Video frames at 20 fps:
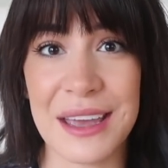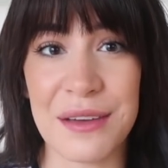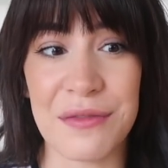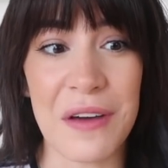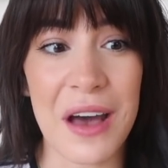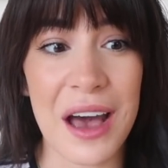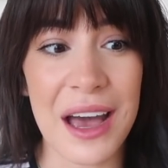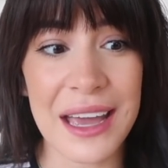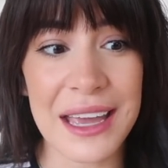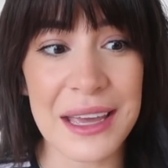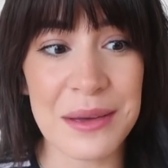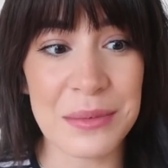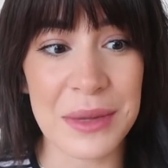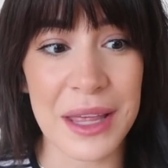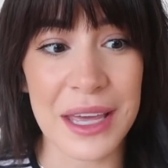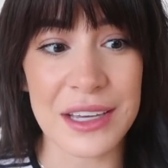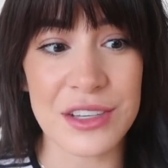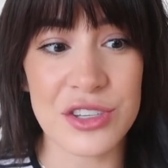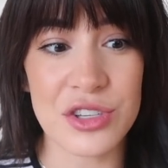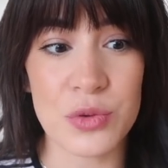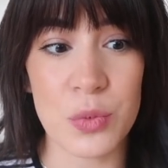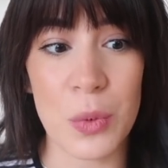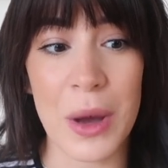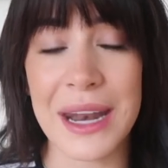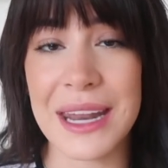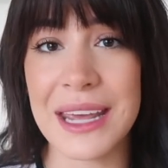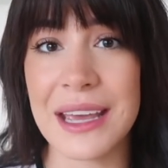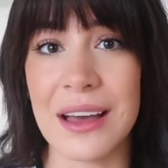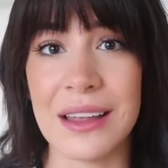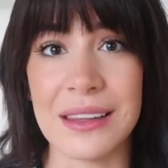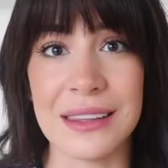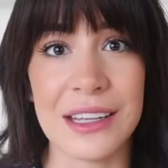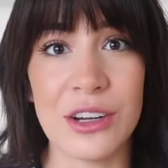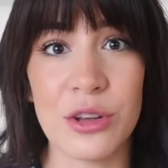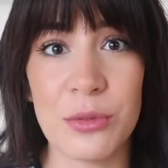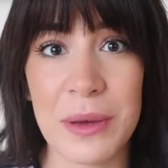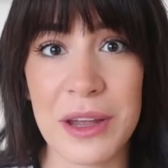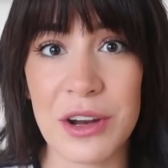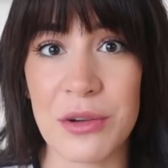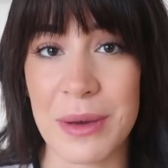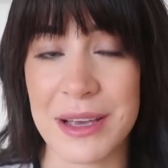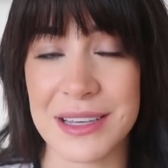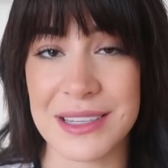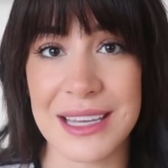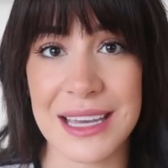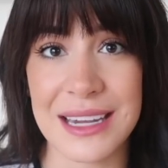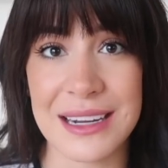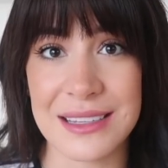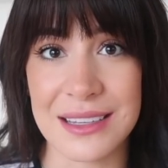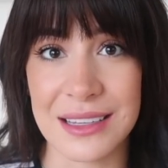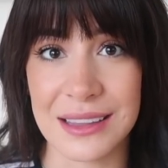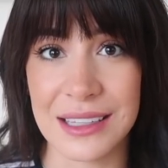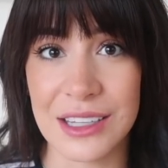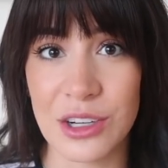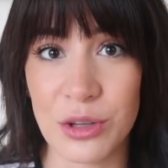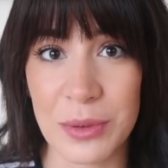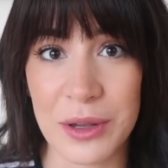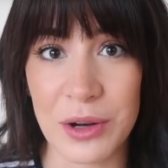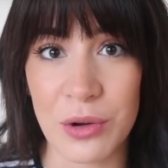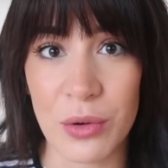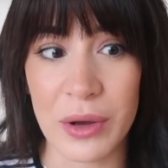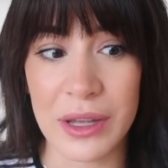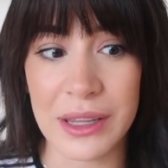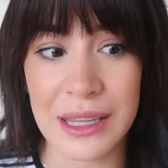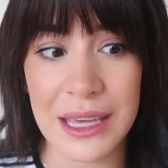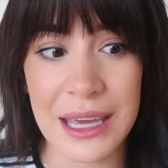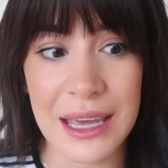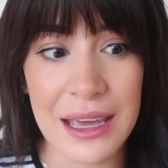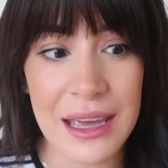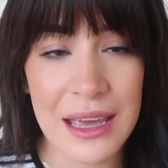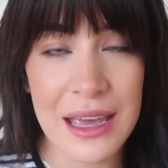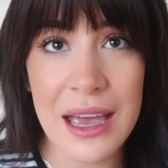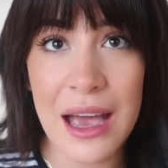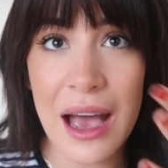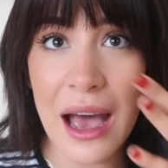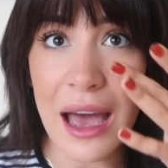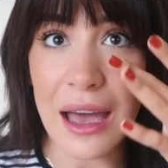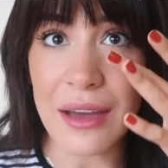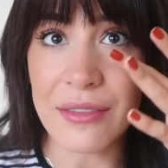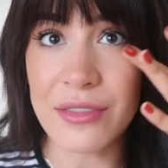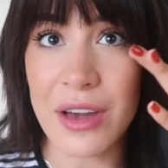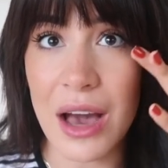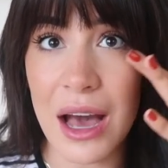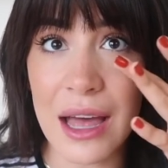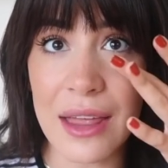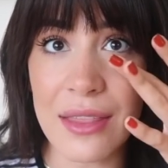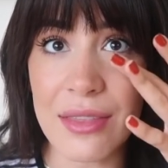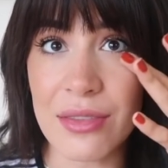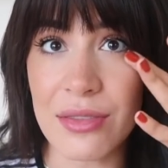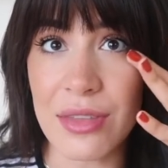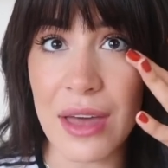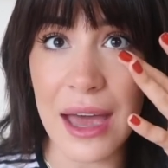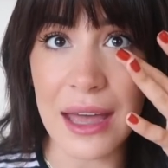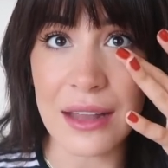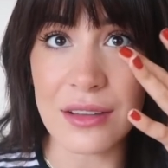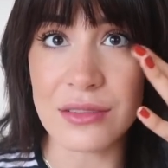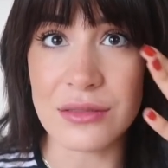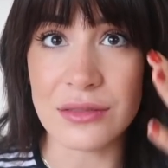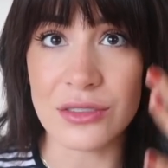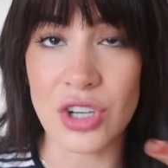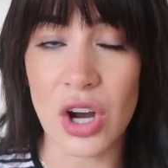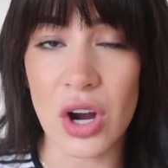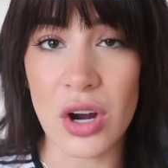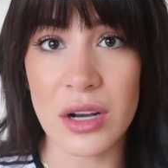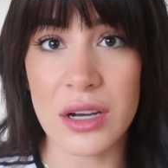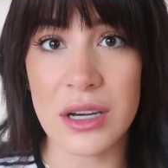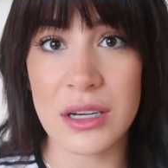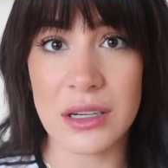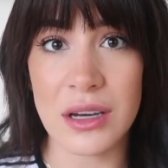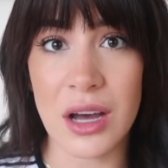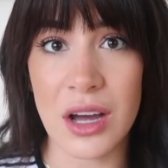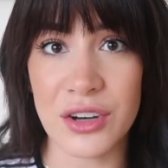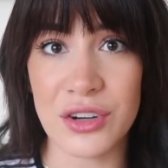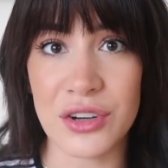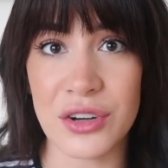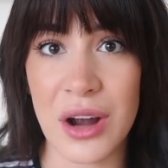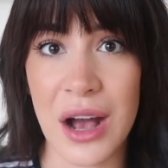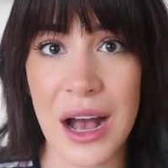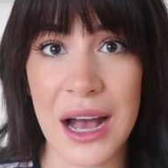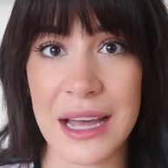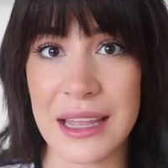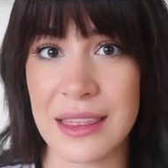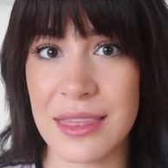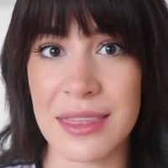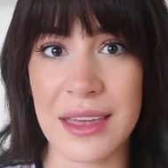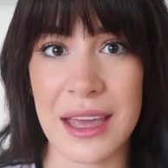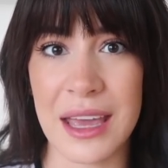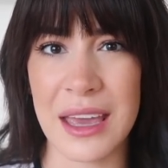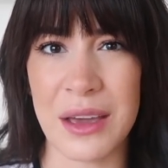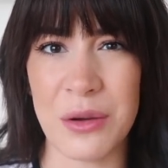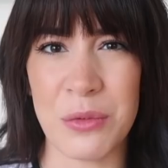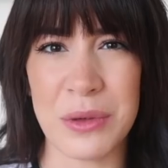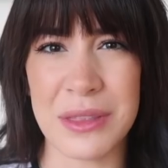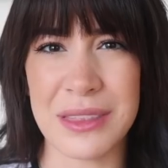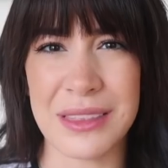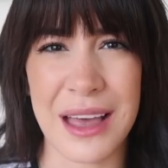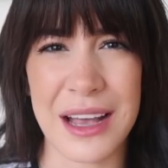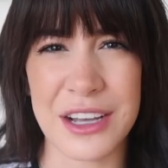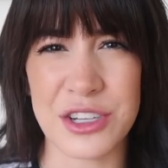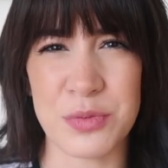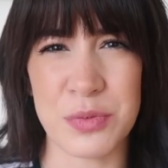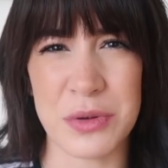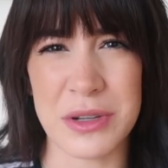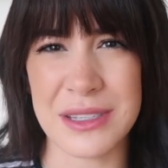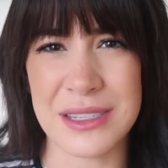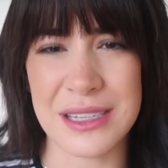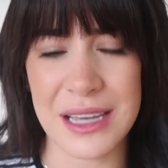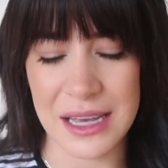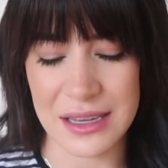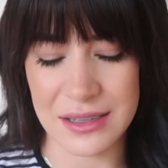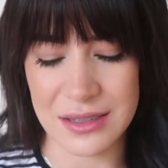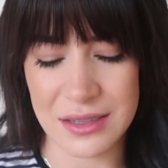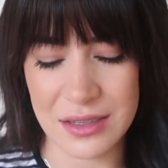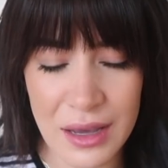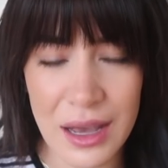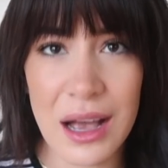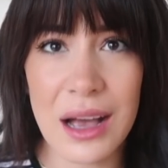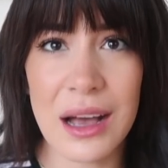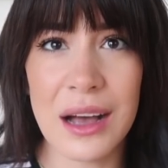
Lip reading: If I am like sweating a little bit or my skin is a little bit oily, I've got that dark under eye thing with Lash Princess.